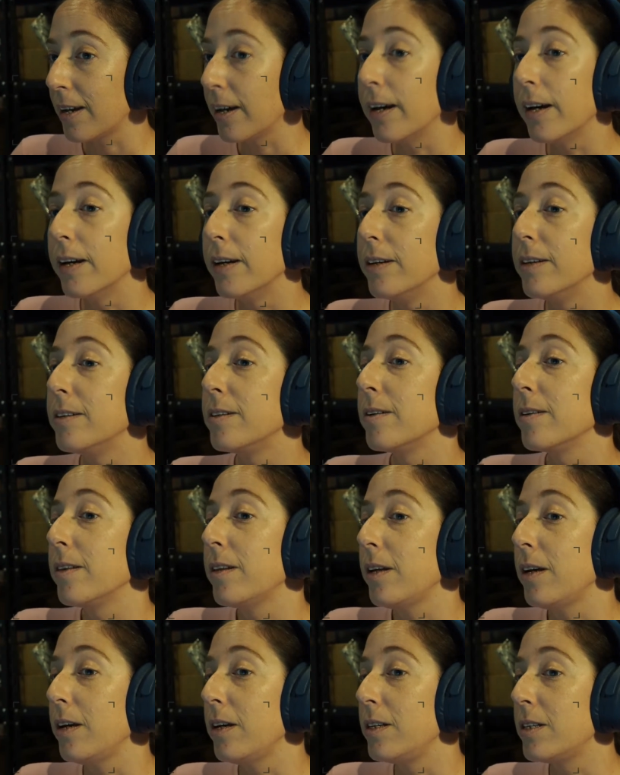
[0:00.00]
And
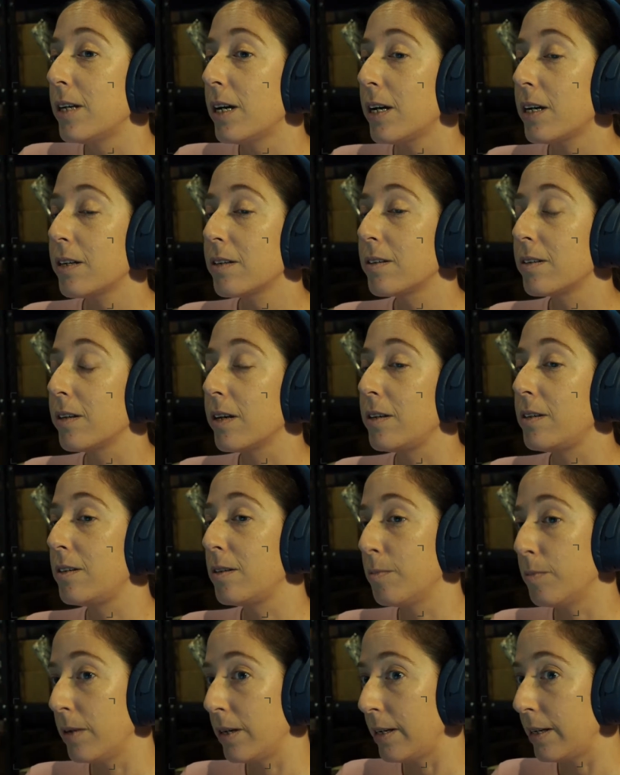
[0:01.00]
the tech said
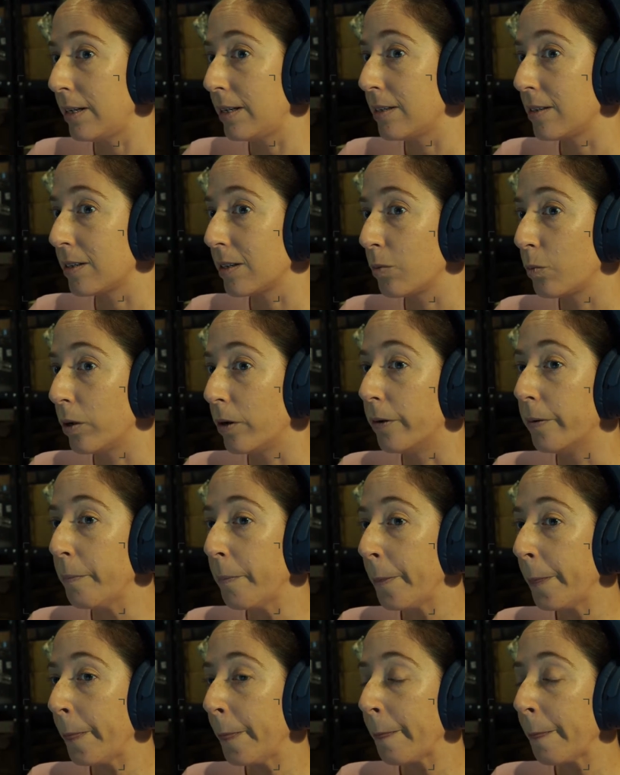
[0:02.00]
to me, he said, well,